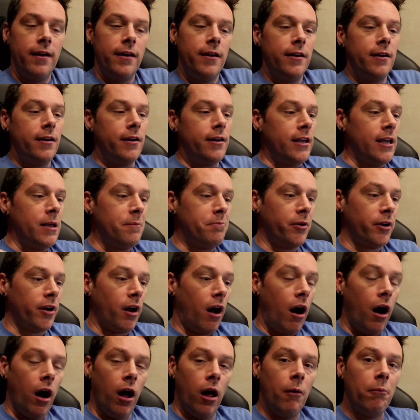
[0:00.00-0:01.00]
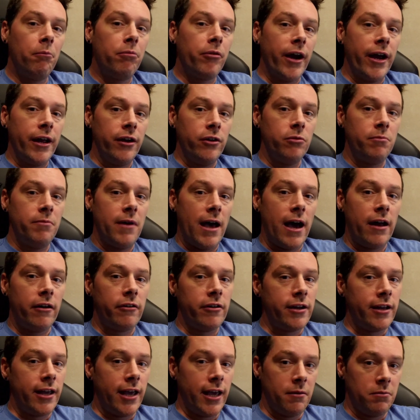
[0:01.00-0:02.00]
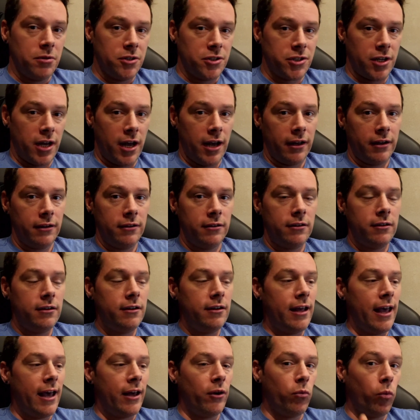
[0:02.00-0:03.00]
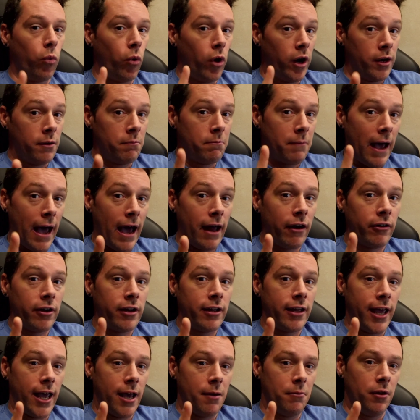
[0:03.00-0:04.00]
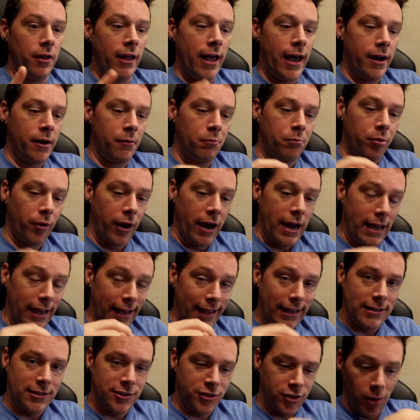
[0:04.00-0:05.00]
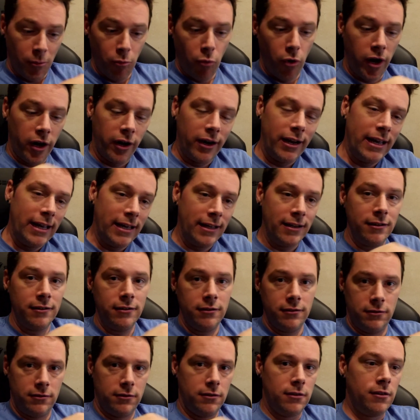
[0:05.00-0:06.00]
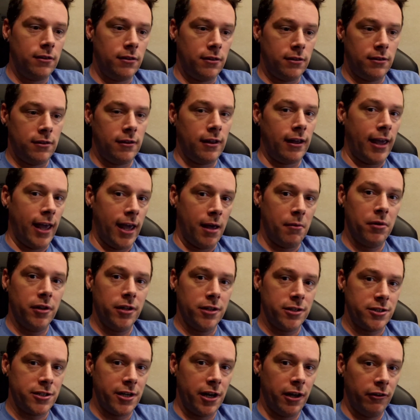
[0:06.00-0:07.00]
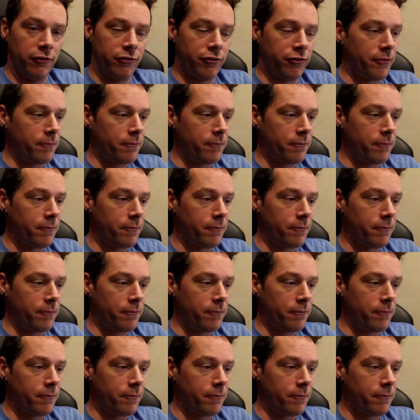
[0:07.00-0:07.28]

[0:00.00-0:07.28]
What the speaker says: He put all brand new battery cables on, and one battery cable had a break somewhere in the cable itself.